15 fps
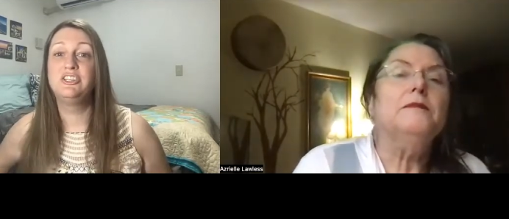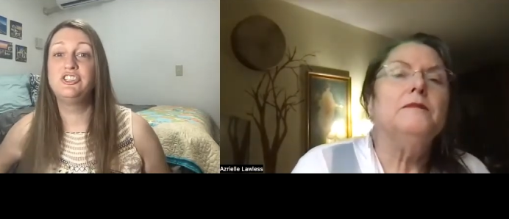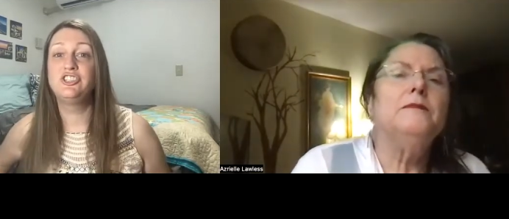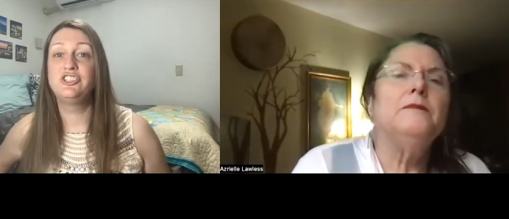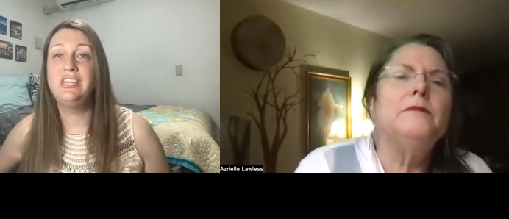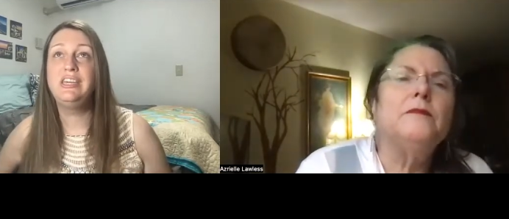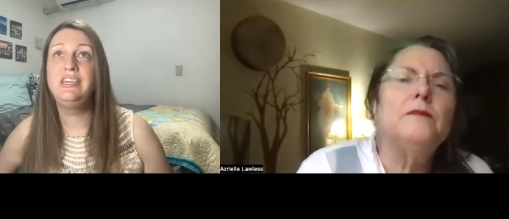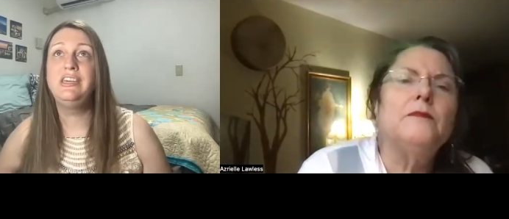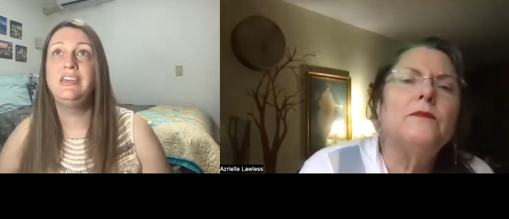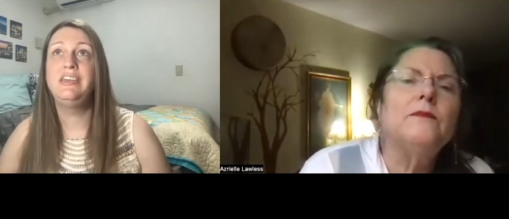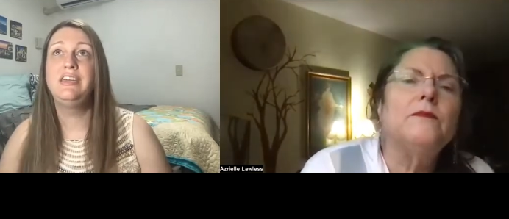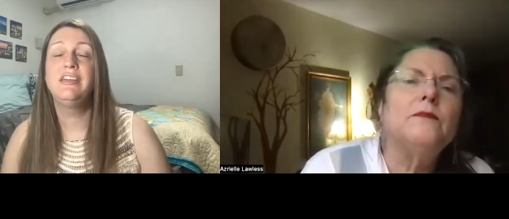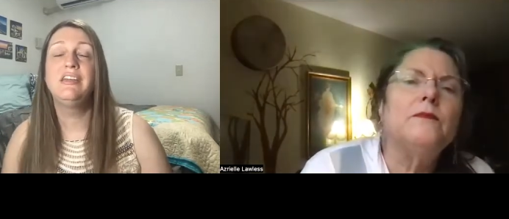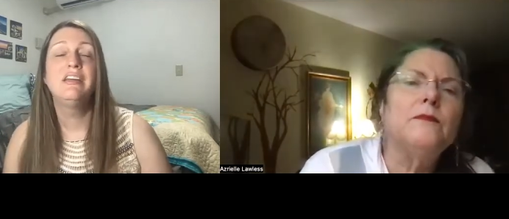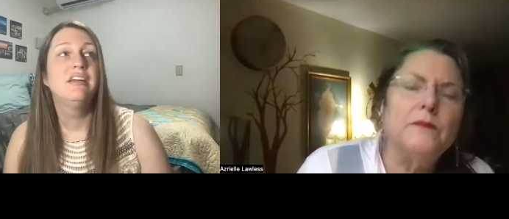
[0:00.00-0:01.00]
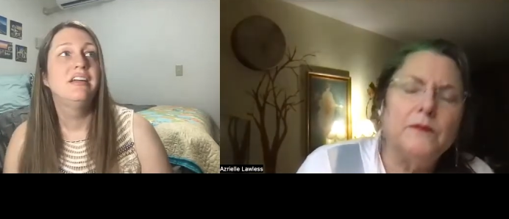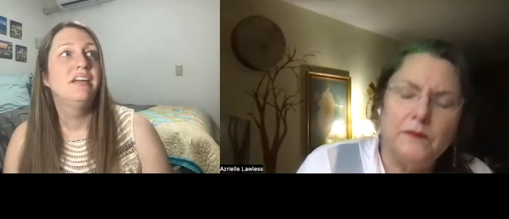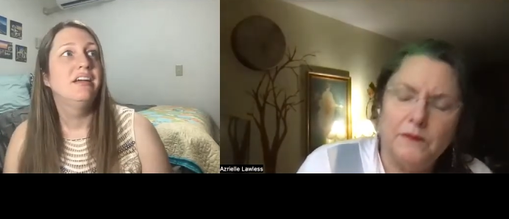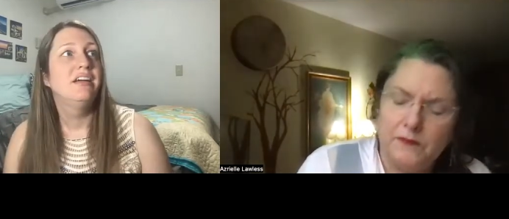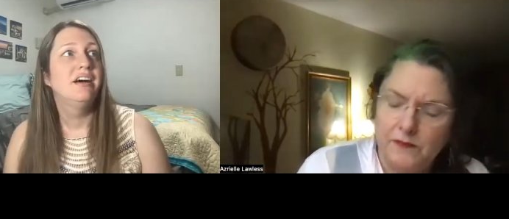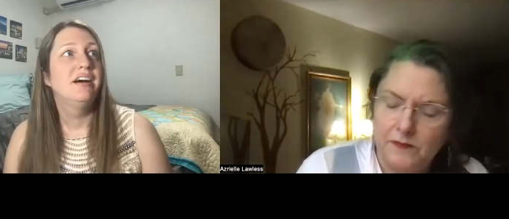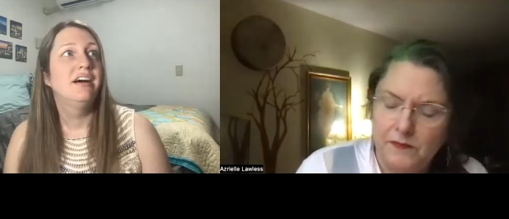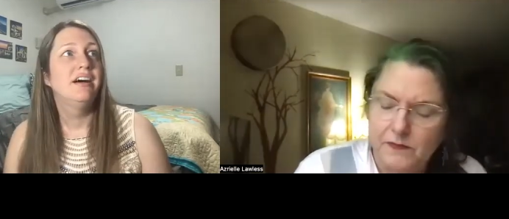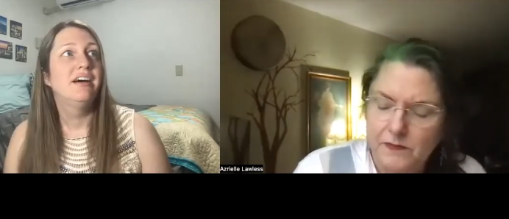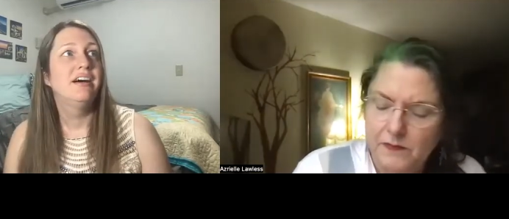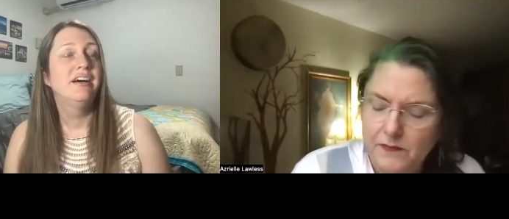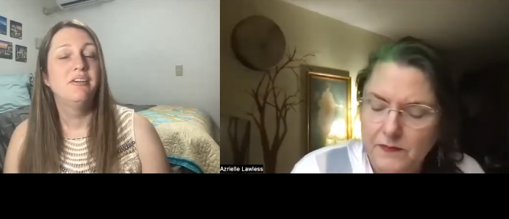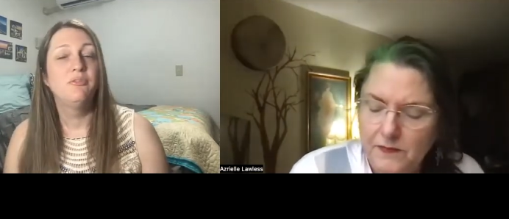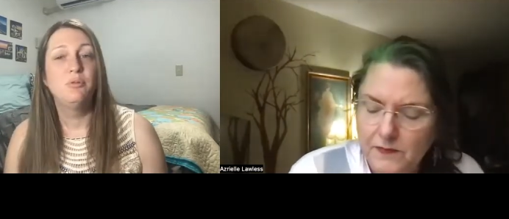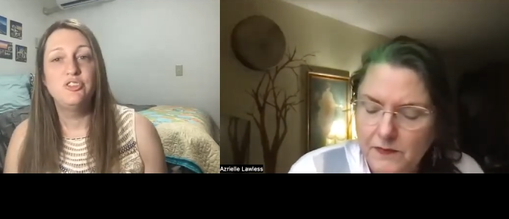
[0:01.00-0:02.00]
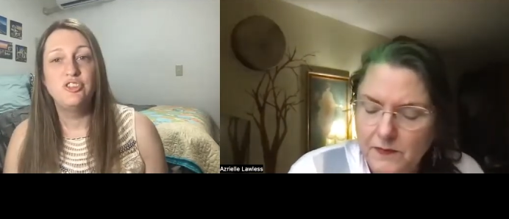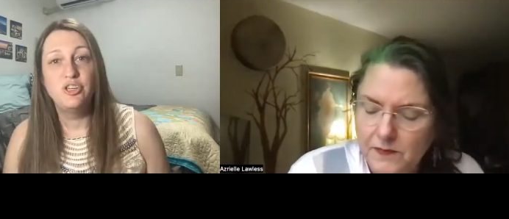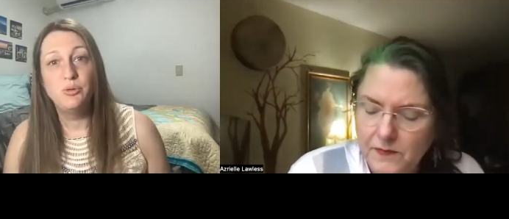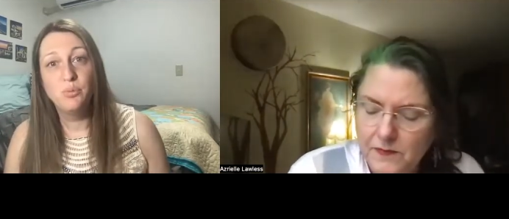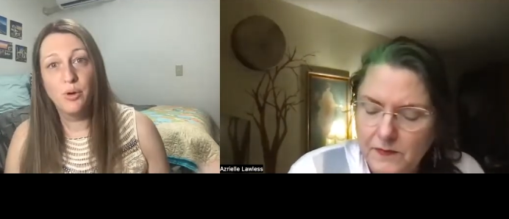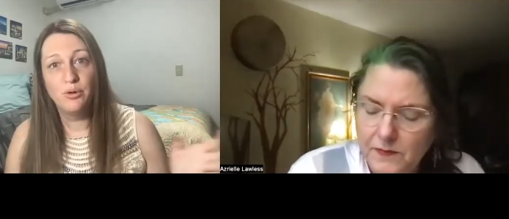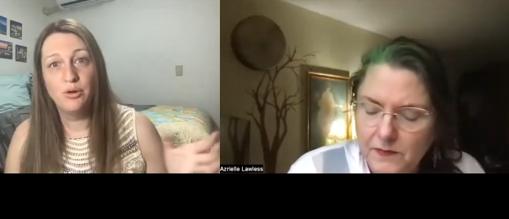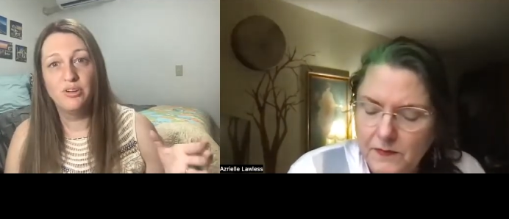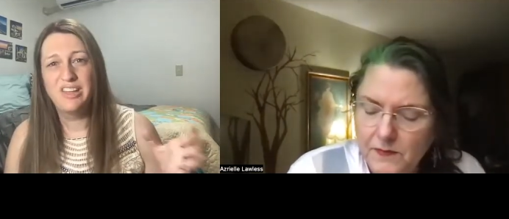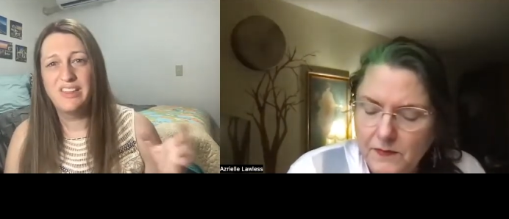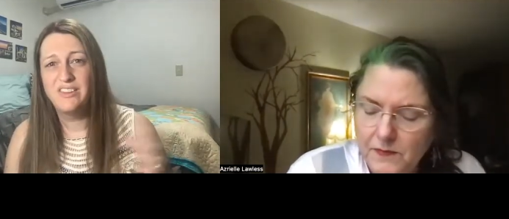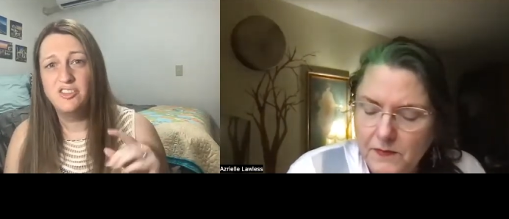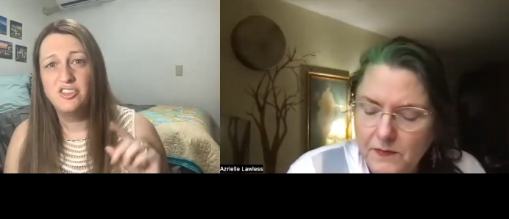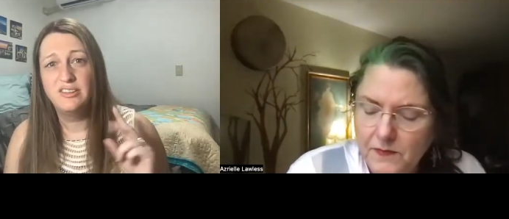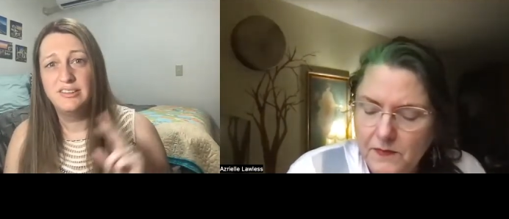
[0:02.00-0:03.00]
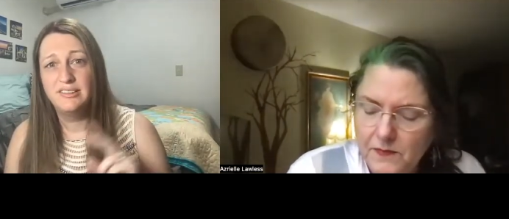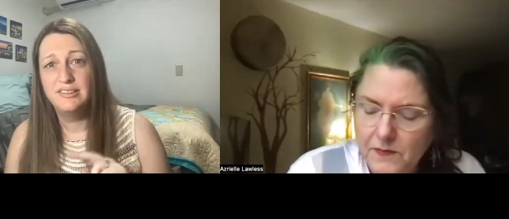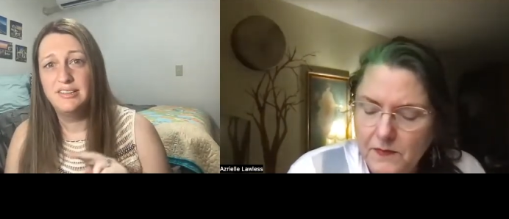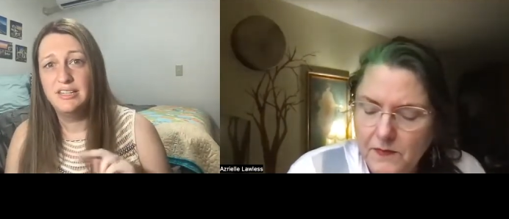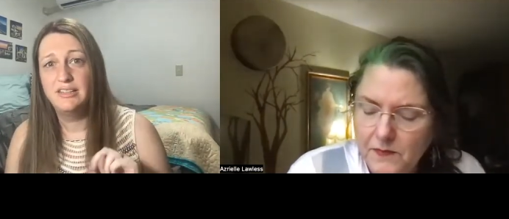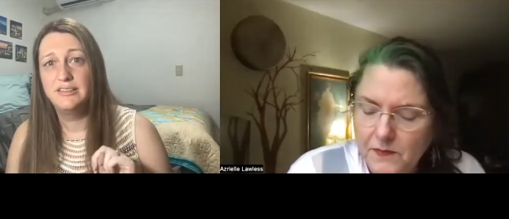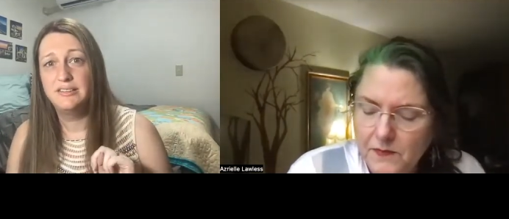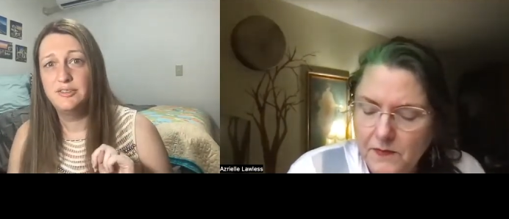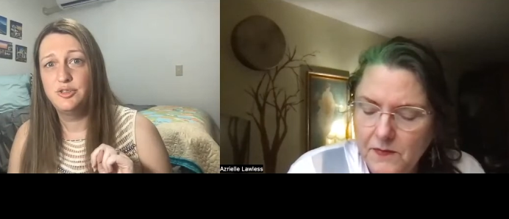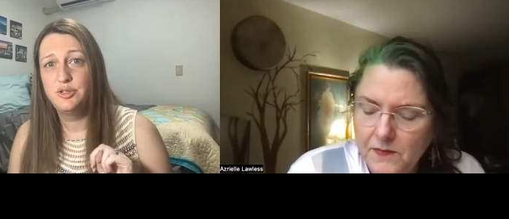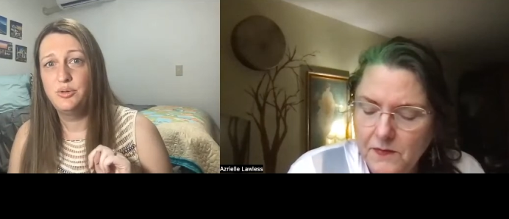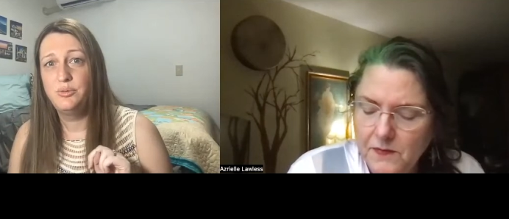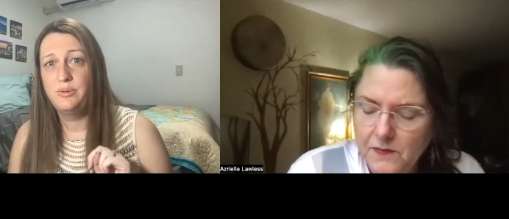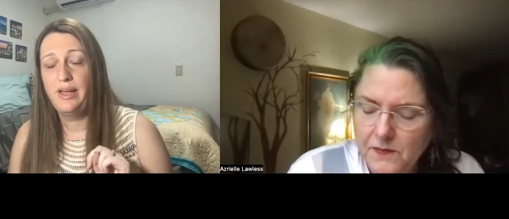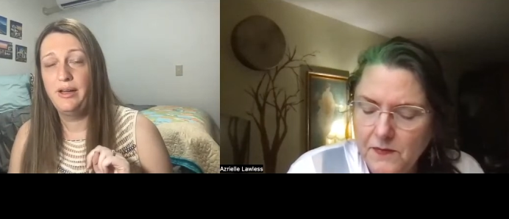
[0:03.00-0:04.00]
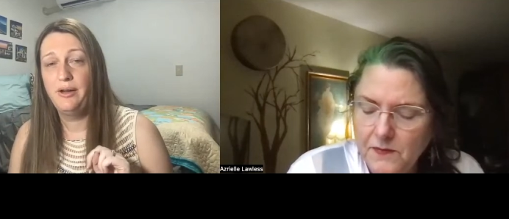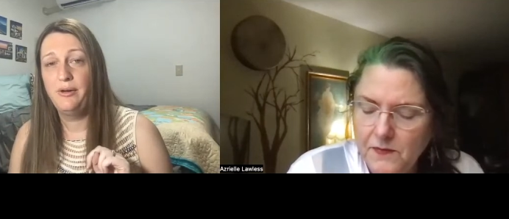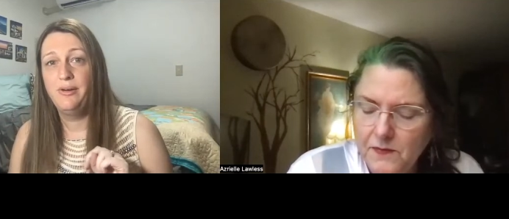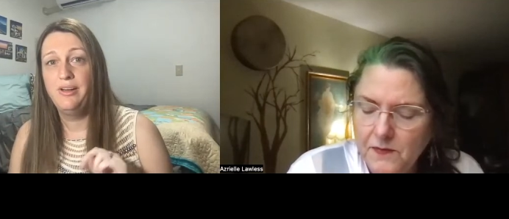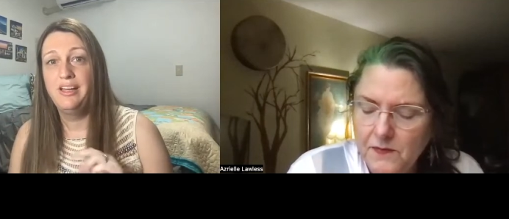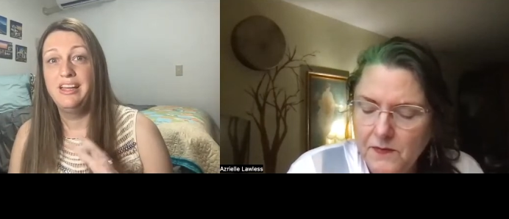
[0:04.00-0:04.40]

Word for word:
Speaker 1: she, uh, when she wrote hers, I think she's in season two now.